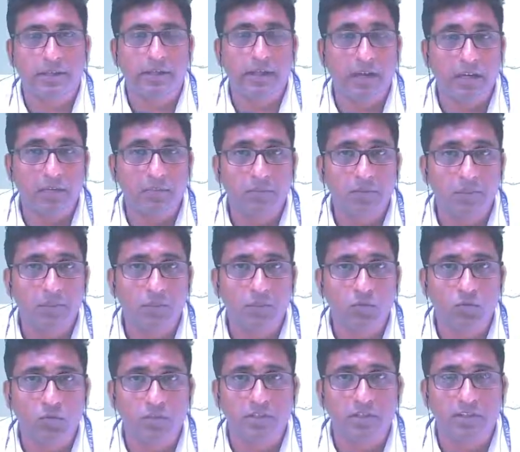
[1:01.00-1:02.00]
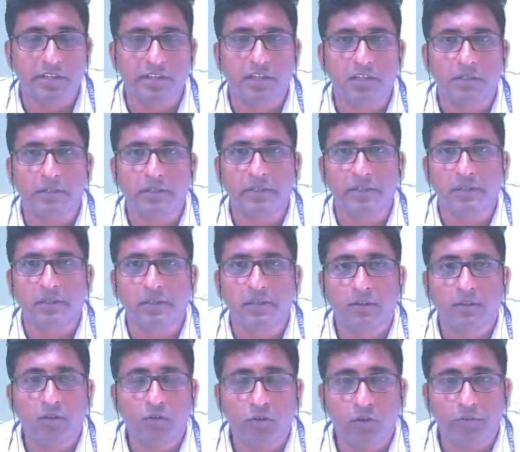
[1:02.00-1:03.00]
the animations would certainly be
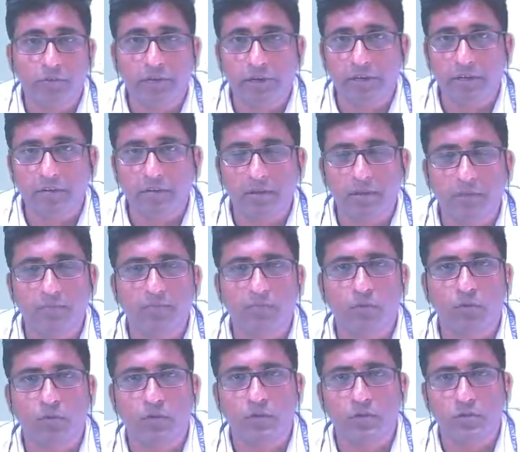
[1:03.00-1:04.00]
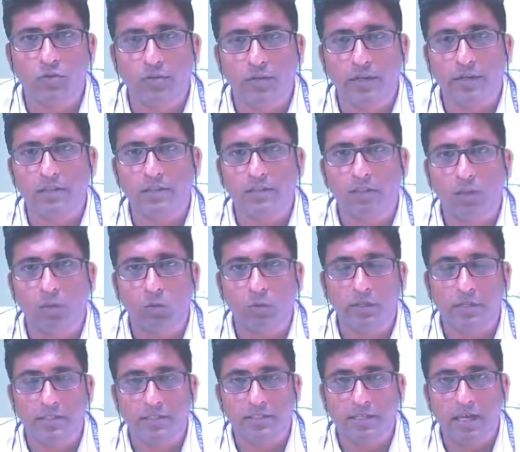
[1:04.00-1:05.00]
of great help to visualize how
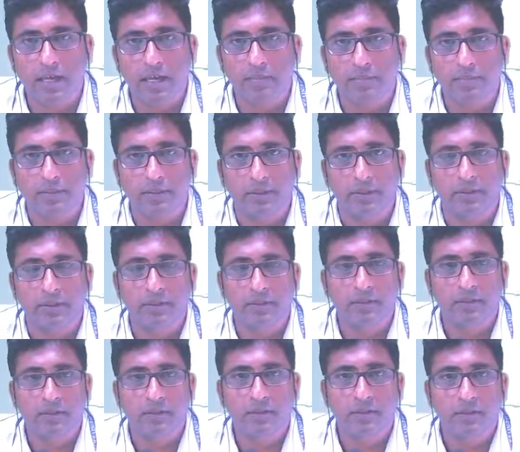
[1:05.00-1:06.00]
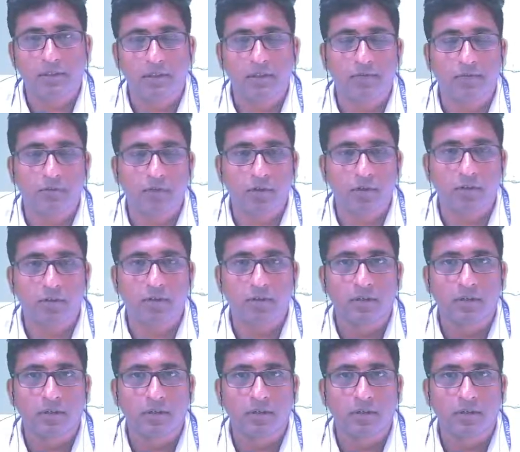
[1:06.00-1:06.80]
things happen. If not